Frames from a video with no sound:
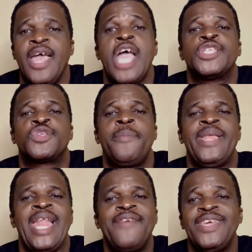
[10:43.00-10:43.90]
So,
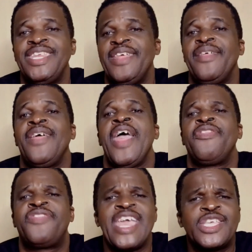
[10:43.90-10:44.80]
beloved,
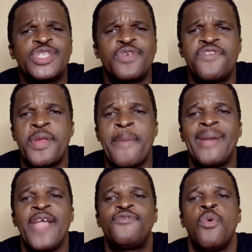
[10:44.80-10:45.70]
thank you so very
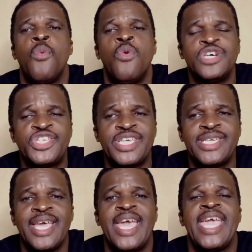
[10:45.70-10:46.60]
much for
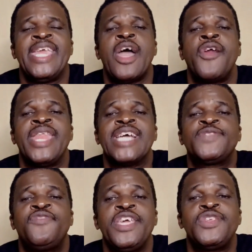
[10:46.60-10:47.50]
watching. In our
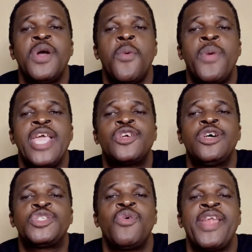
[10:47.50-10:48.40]
next video, we
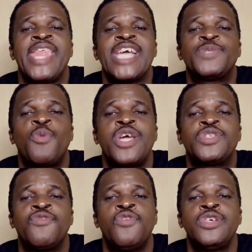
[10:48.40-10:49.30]
go to our next
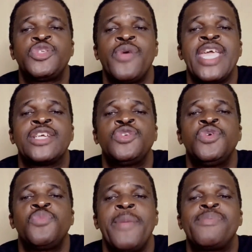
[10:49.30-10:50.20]
point of what to
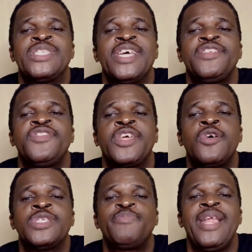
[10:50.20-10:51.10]
include when presenting the
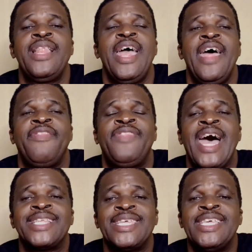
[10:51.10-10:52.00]
gospel.
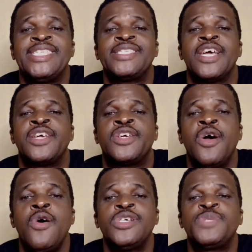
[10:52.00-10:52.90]
That is
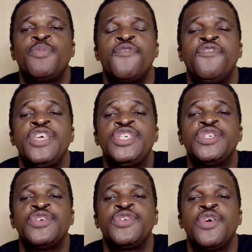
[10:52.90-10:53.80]
God's
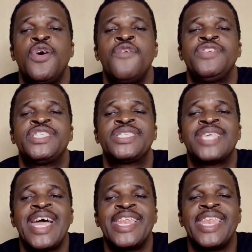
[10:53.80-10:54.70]
provision of His
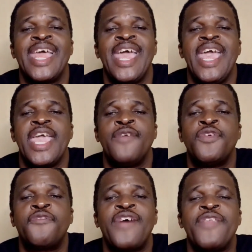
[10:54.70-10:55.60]
Son. If
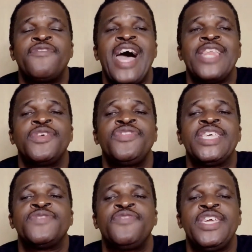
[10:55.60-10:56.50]
you find value in
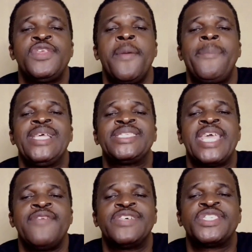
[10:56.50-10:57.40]
this video, please
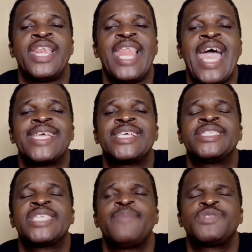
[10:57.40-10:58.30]
give us a like
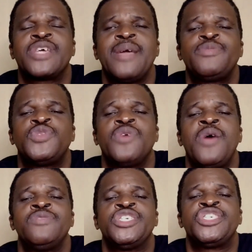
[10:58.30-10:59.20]
and subscribe to
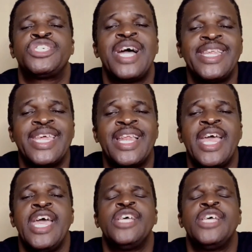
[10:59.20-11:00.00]
our channel.